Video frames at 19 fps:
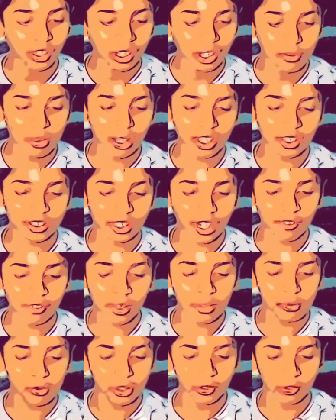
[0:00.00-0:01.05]
Because every
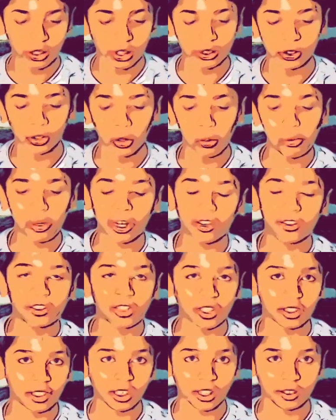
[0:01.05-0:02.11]
move is no better
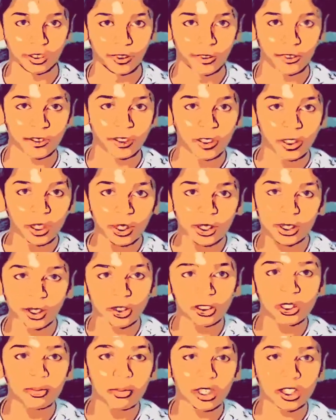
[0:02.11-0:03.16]
than the others. So
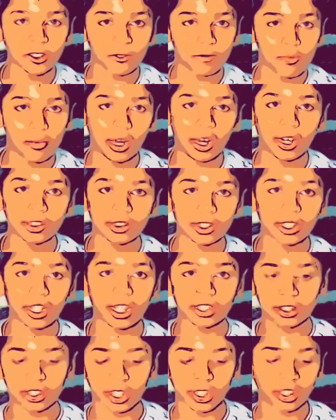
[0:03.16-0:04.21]
it's a mix of math and
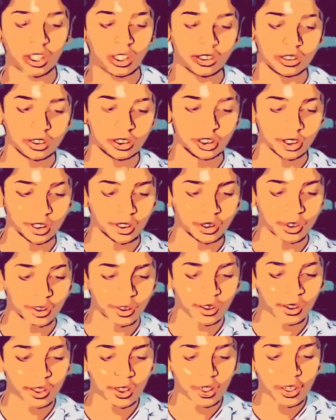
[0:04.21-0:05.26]
psychology.
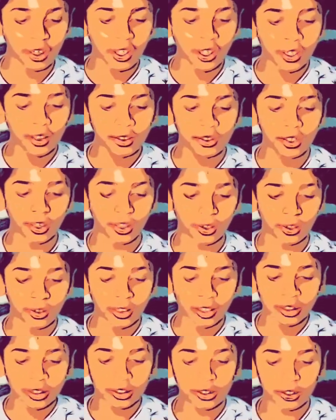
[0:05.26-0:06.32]
Though,
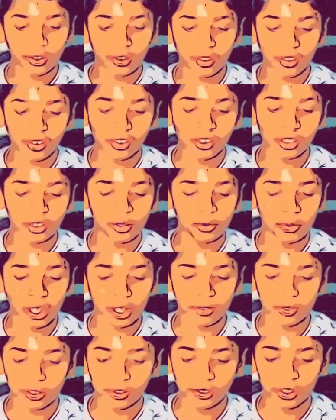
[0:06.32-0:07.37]
this tutorial is made
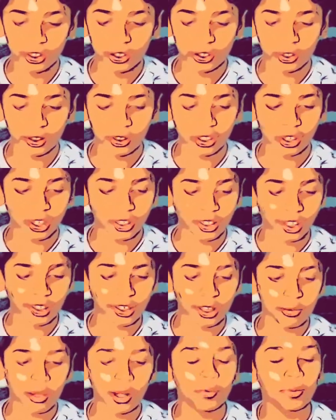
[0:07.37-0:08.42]
with research
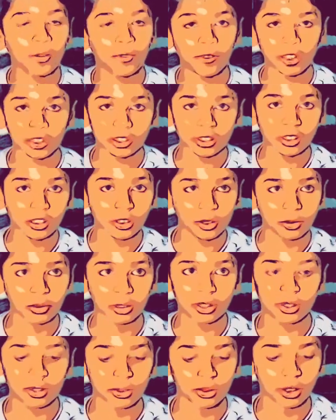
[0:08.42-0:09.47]
conducted by professionals with
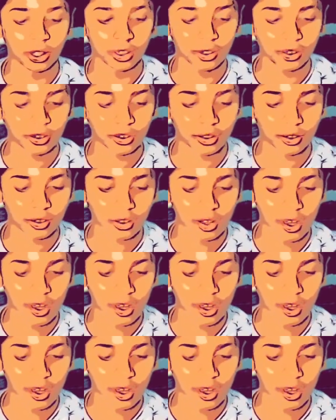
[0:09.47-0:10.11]
students.